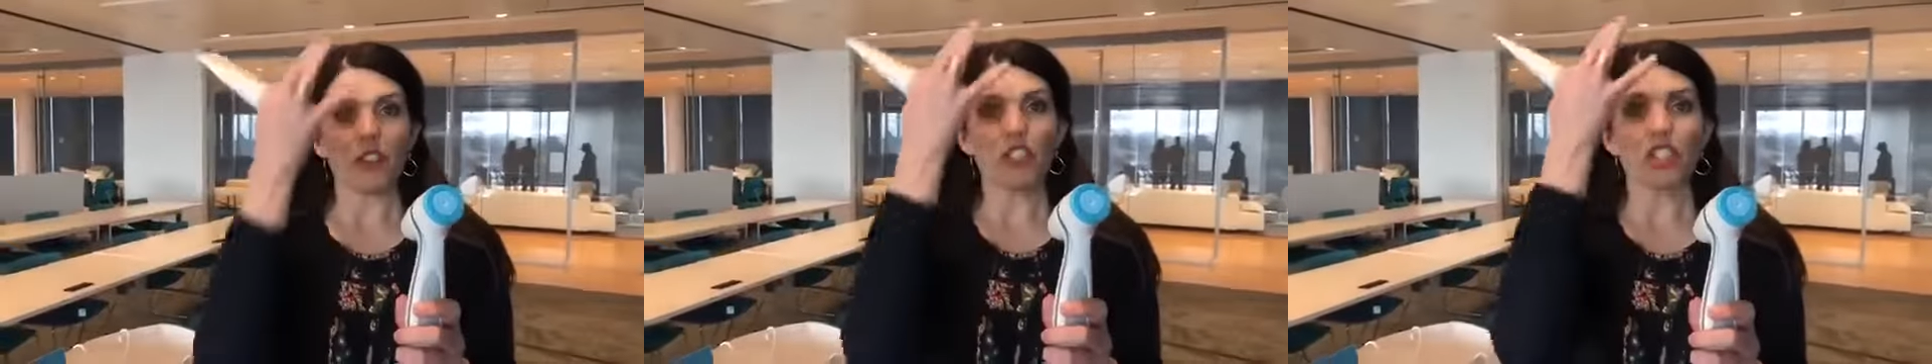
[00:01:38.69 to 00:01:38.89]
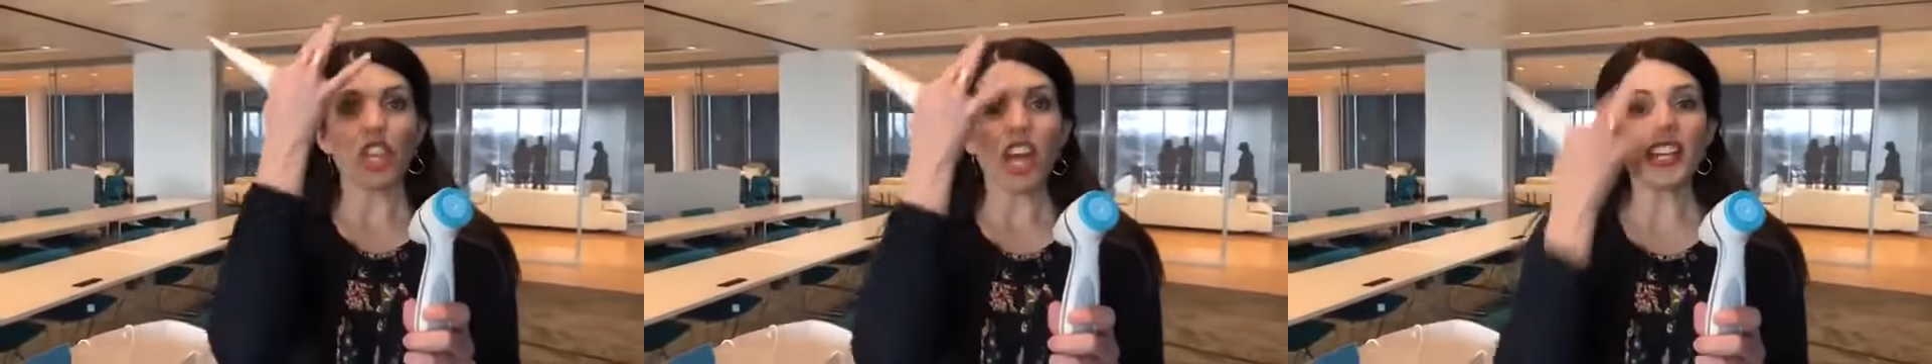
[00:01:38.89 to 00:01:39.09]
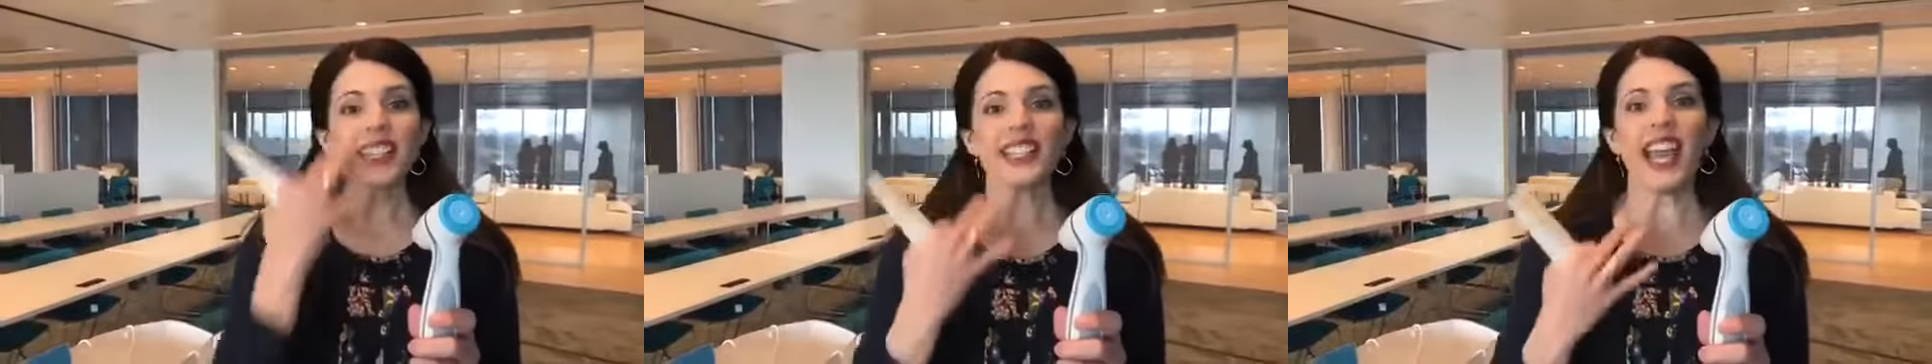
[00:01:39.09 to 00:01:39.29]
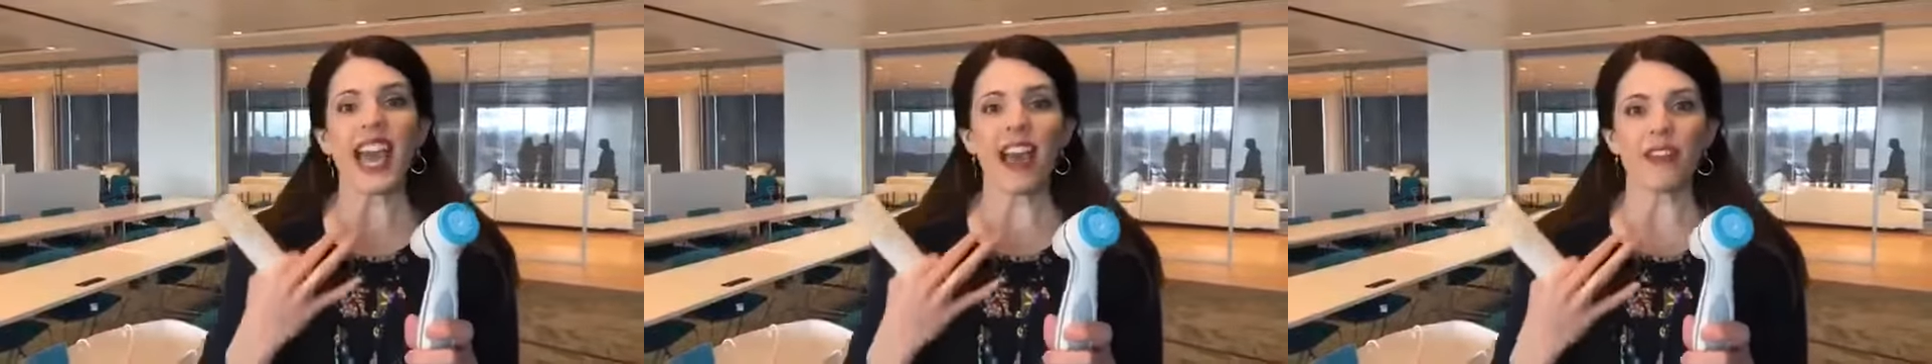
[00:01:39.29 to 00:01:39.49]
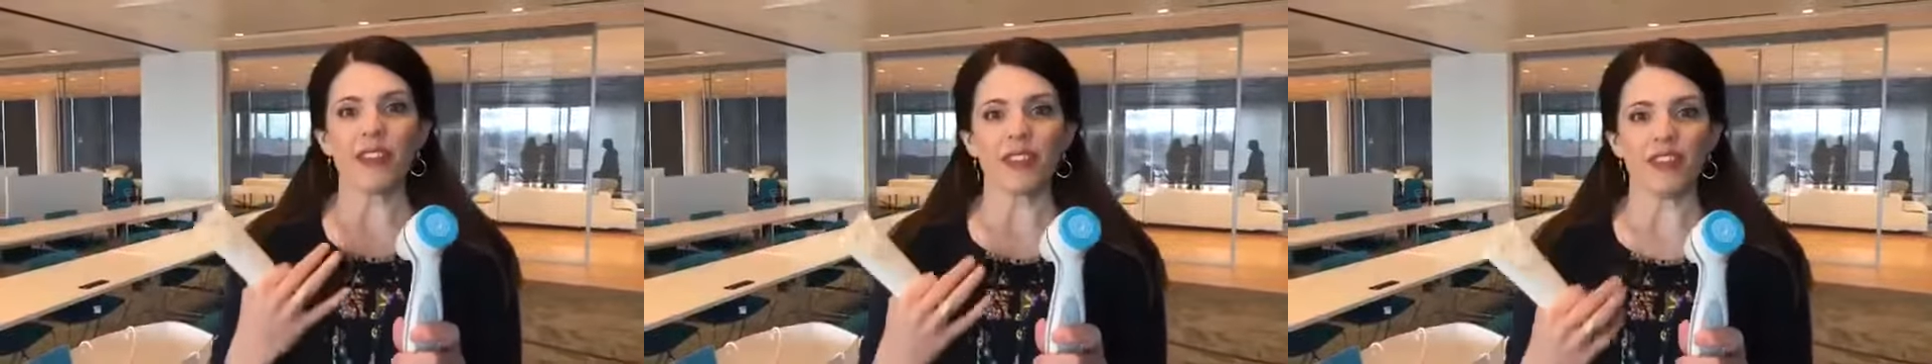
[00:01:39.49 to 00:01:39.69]
Just
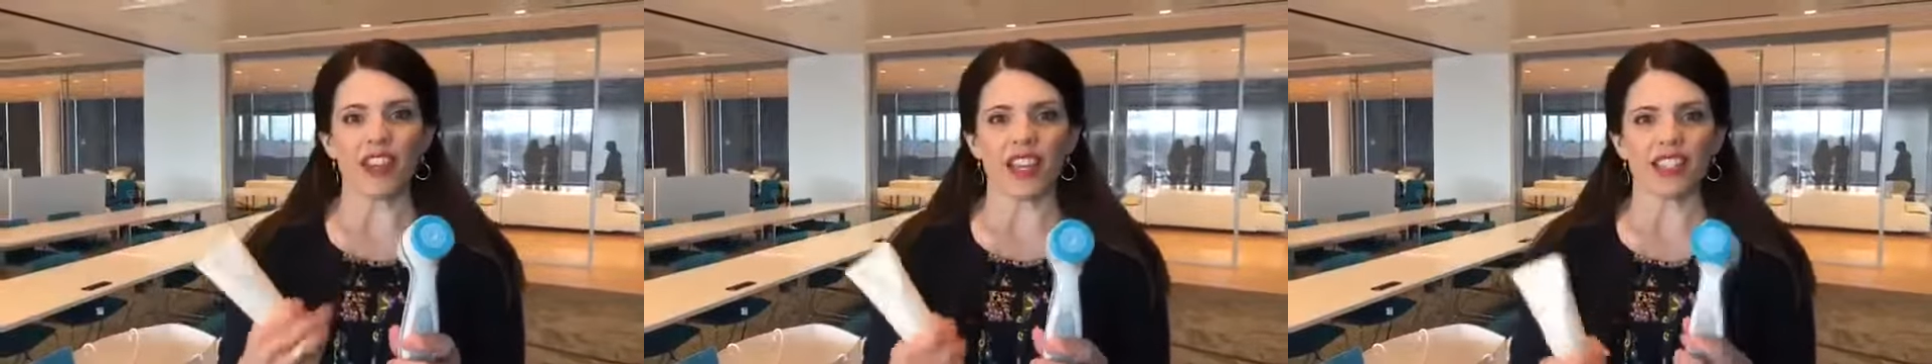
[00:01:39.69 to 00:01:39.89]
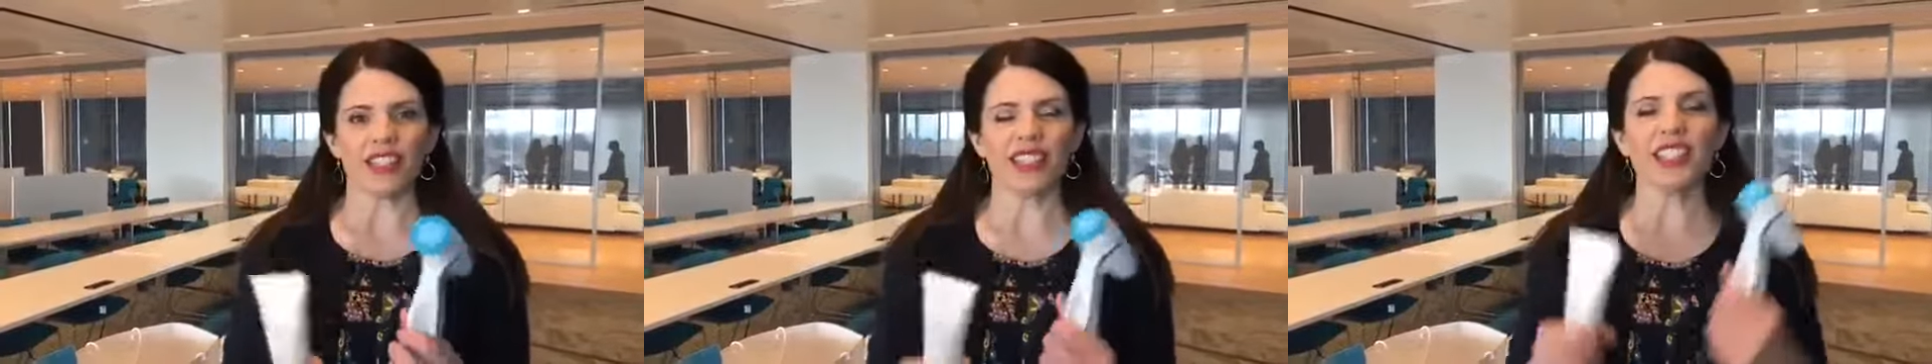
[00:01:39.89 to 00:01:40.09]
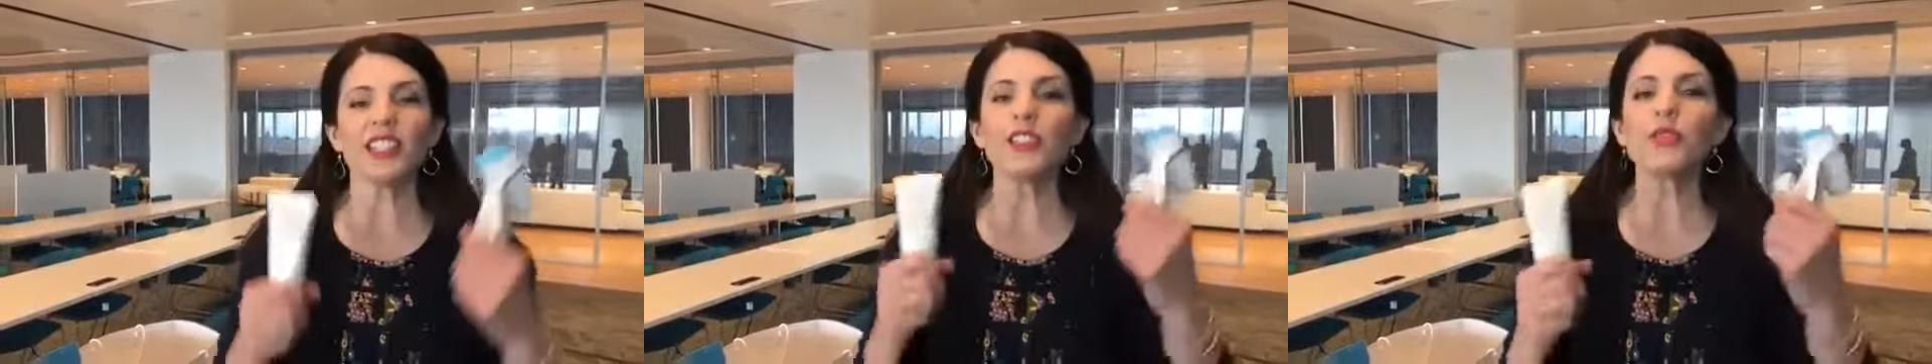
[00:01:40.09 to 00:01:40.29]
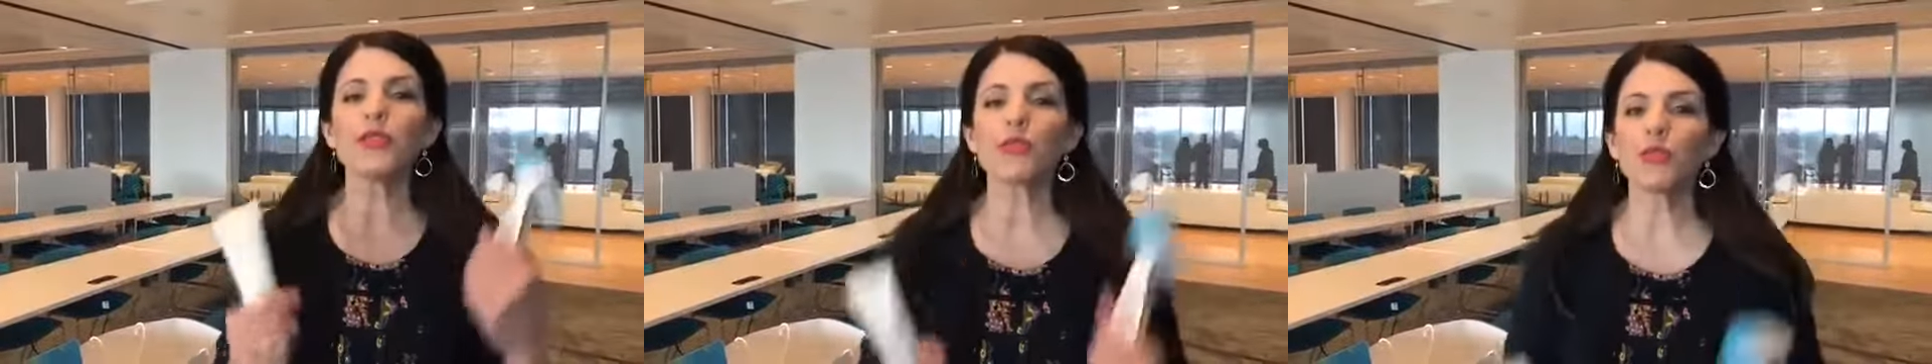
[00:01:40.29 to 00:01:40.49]
half the face. This is